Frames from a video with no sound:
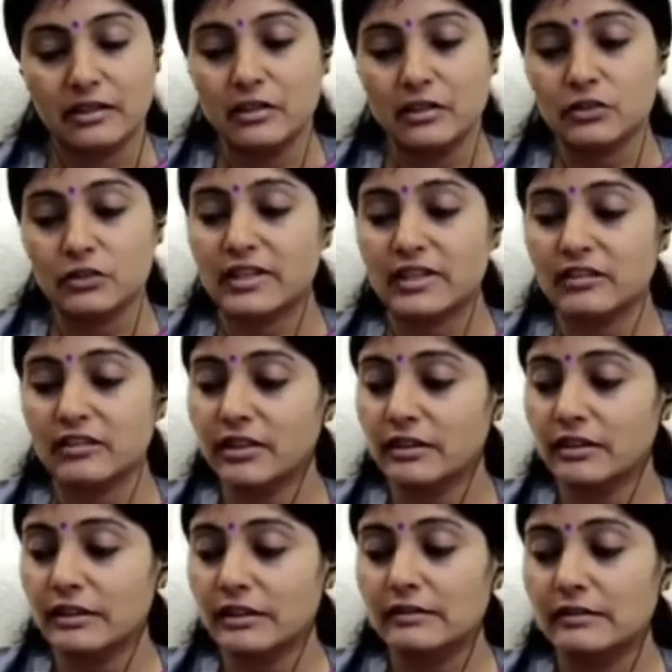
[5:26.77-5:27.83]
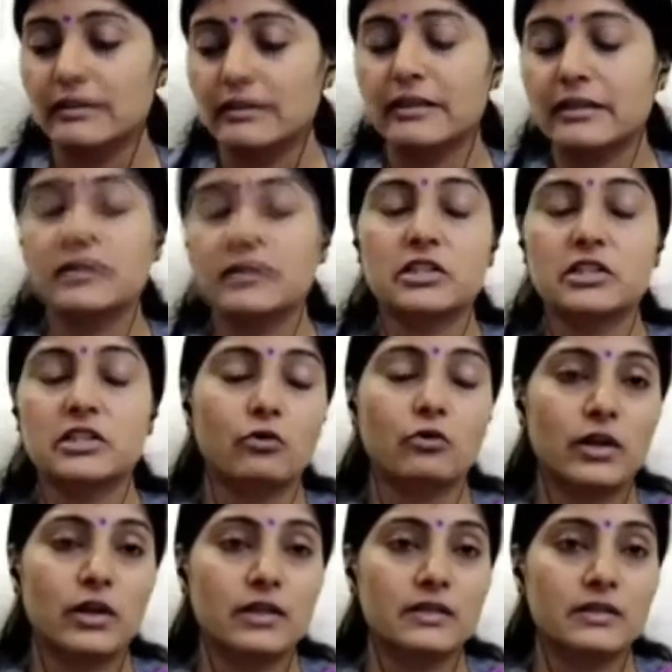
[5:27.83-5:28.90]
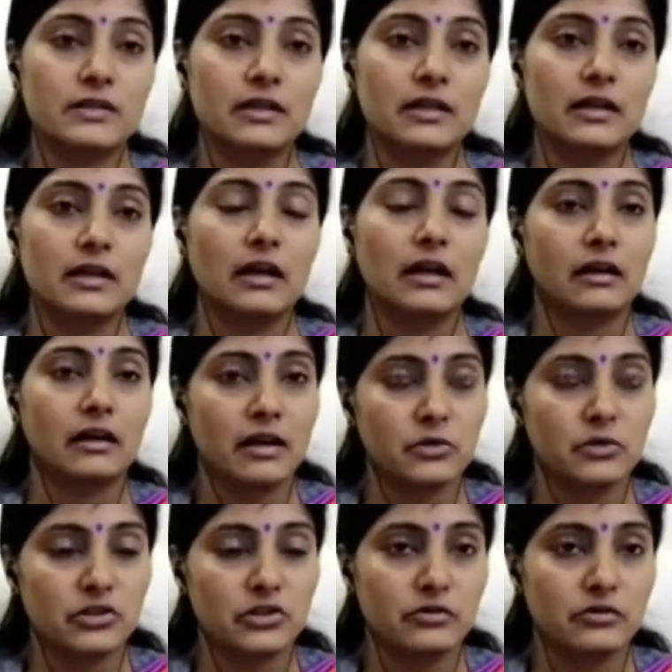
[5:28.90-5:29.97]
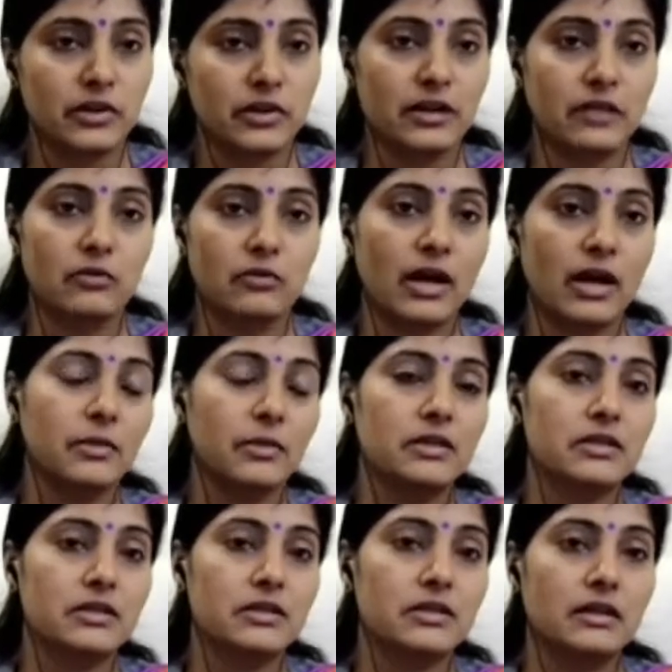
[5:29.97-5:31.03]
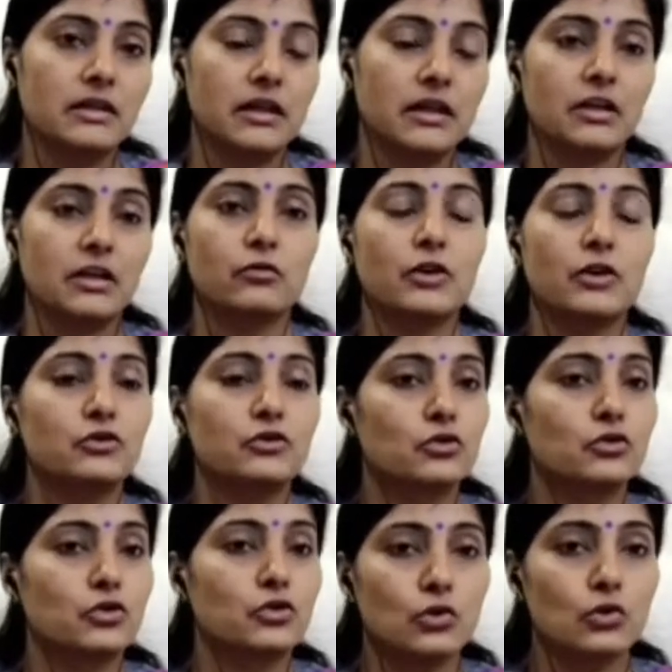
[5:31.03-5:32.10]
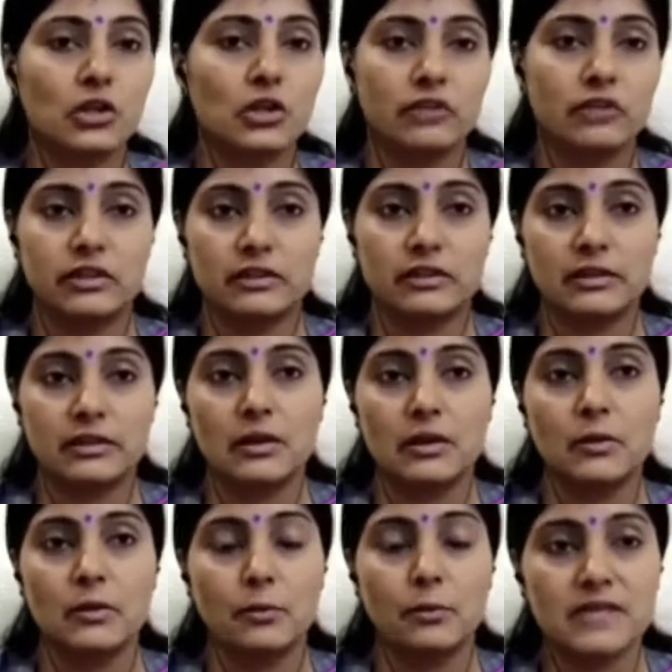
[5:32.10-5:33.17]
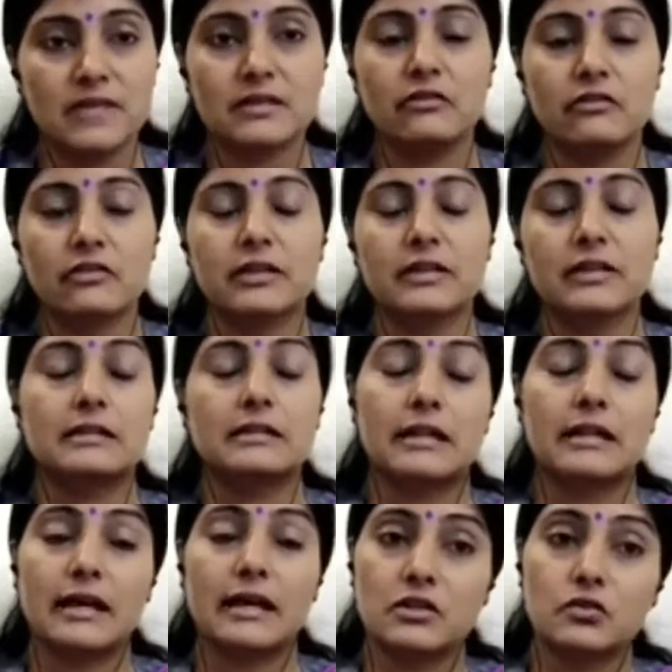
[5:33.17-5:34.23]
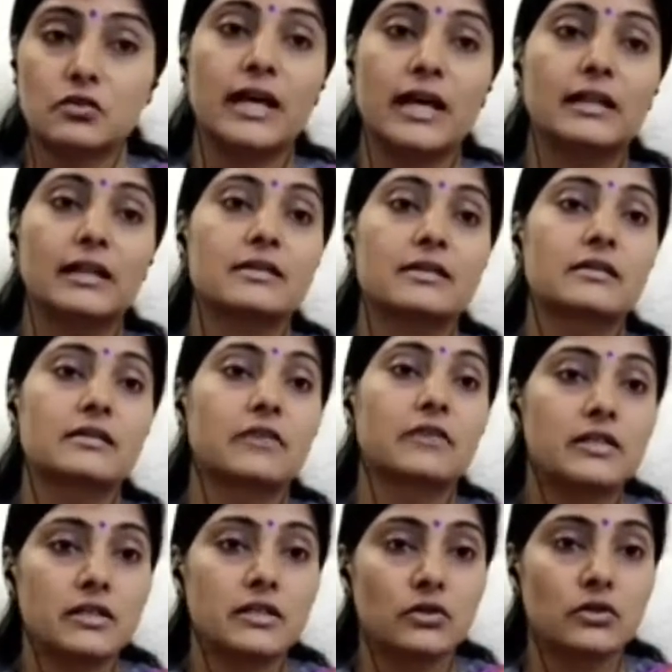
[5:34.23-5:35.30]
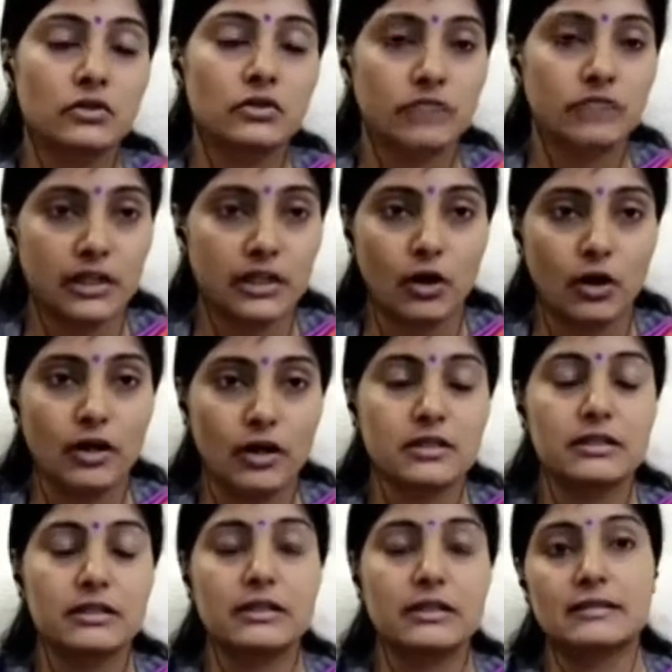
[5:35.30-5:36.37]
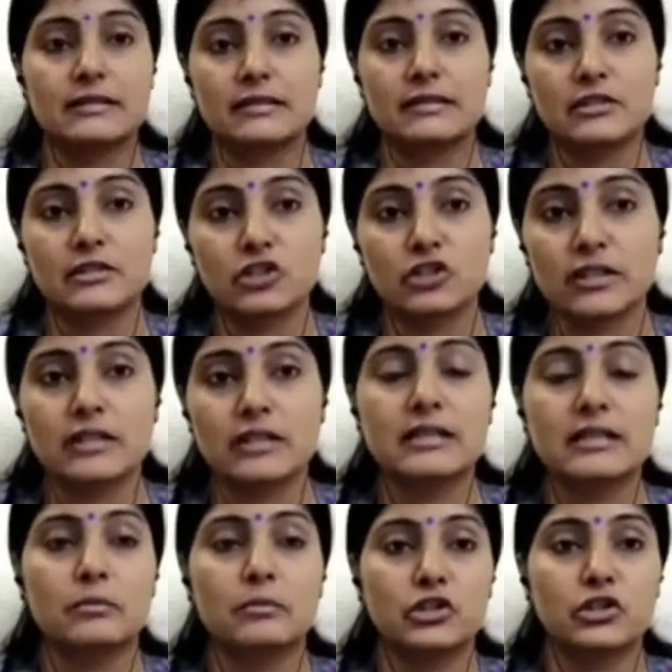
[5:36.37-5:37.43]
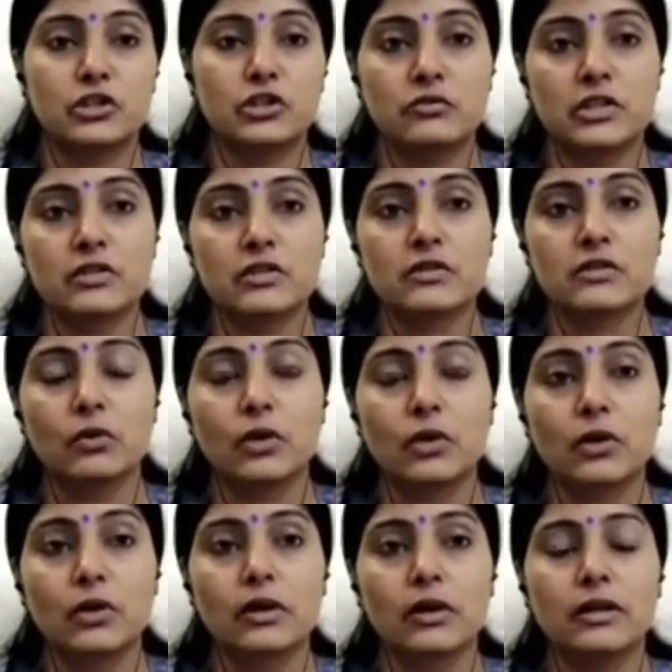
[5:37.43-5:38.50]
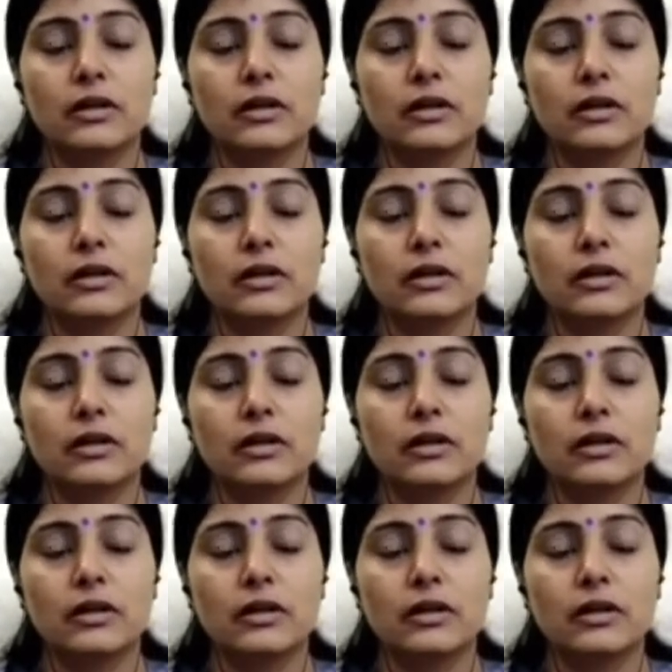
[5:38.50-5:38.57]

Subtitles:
Definitely, the leadership wants a corruption free environment. It wants to do away with misgovernance, and that is why there is greater use of technology. There's Digital India mission which is going on.